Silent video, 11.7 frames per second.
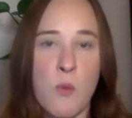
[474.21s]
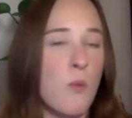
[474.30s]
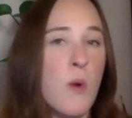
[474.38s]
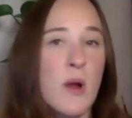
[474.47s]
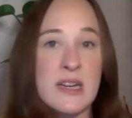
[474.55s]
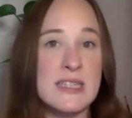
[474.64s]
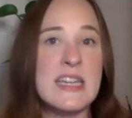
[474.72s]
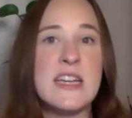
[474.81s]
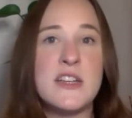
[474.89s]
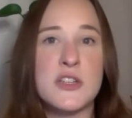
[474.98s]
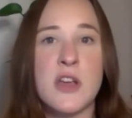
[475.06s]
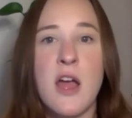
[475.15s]
want to
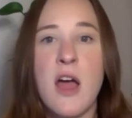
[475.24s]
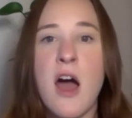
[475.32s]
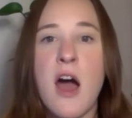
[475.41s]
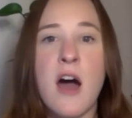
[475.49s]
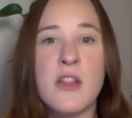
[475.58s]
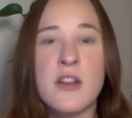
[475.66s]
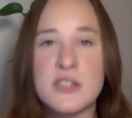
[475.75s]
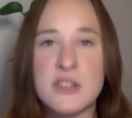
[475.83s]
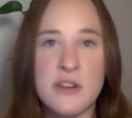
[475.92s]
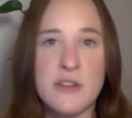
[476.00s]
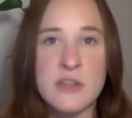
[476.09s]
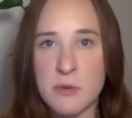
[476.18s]
teach other
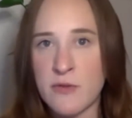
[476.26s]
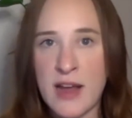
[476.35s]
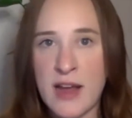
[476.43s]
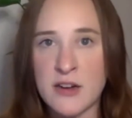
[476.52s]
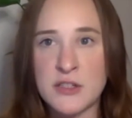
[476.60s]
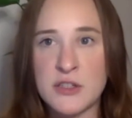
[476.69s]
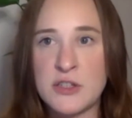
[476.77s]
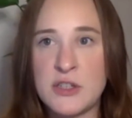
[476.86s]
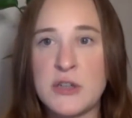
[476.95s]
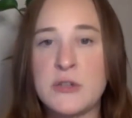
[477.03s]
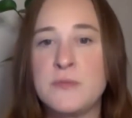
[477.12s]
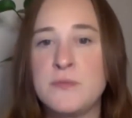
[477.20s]
service providers to
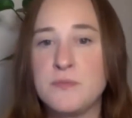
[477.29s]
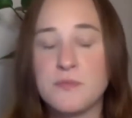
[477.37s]
do.